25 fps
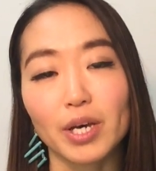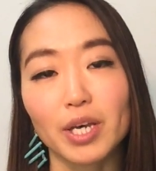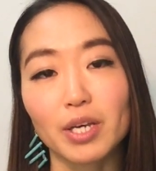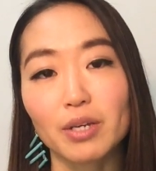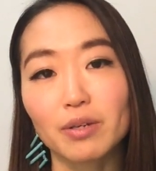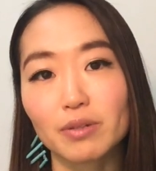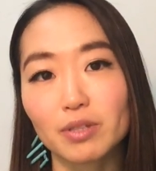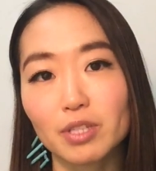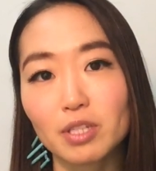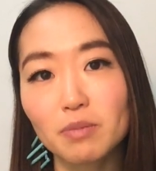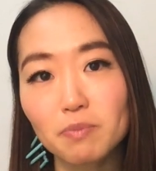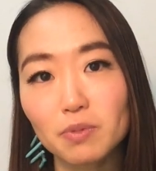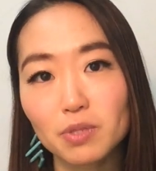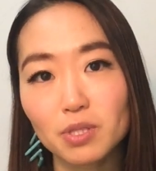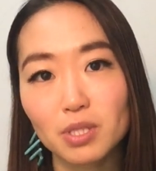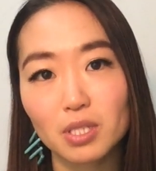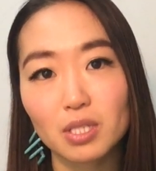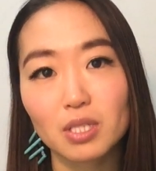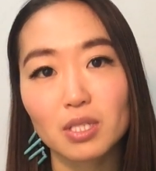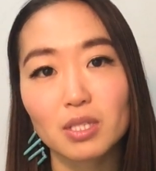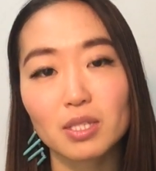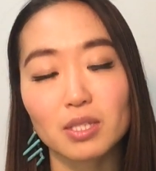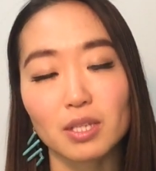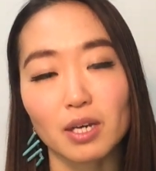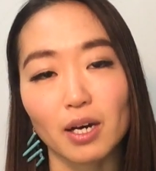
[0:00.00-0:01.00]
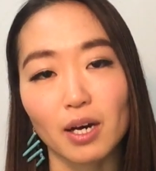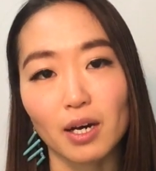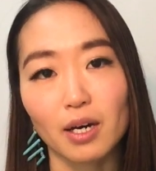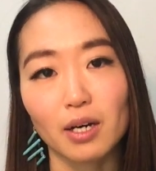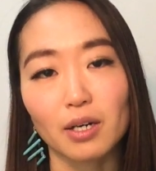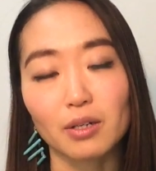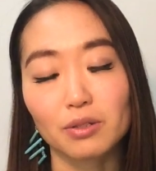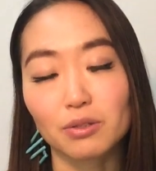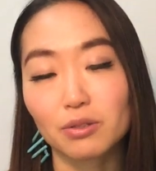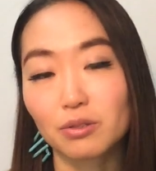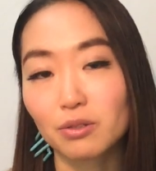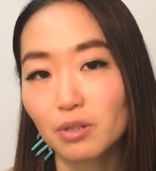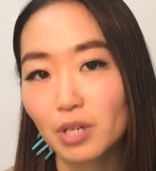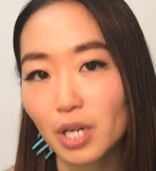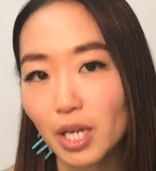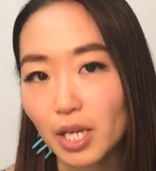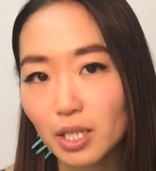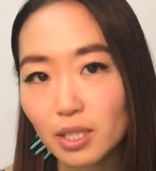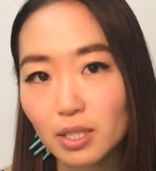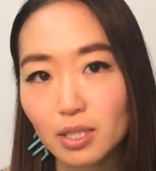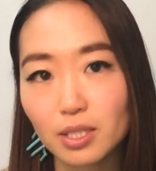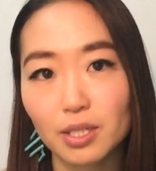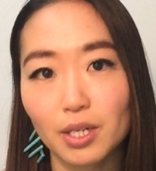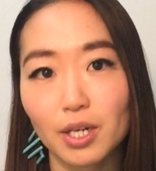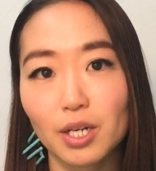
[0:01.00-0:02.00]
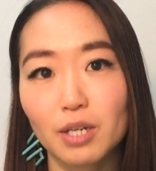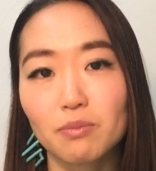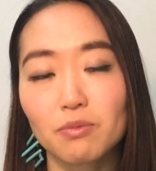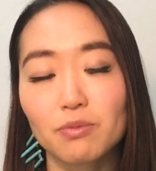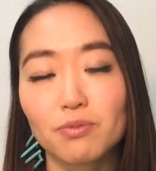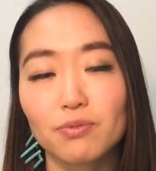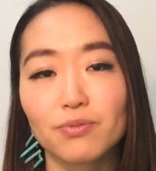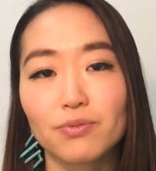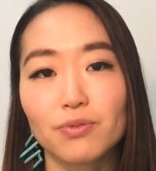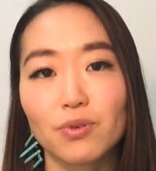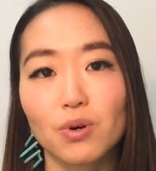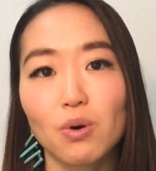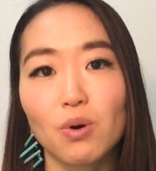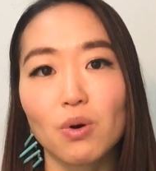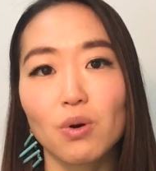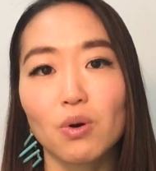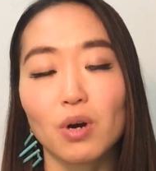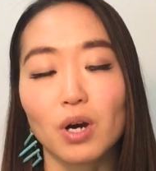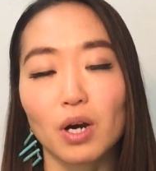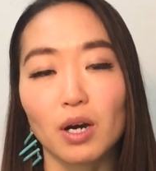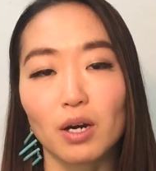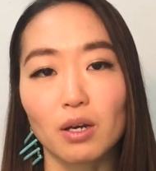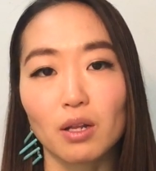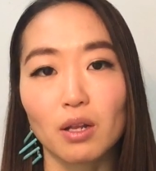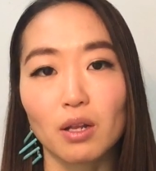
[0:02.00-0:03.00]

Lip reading: eclipses are a great time for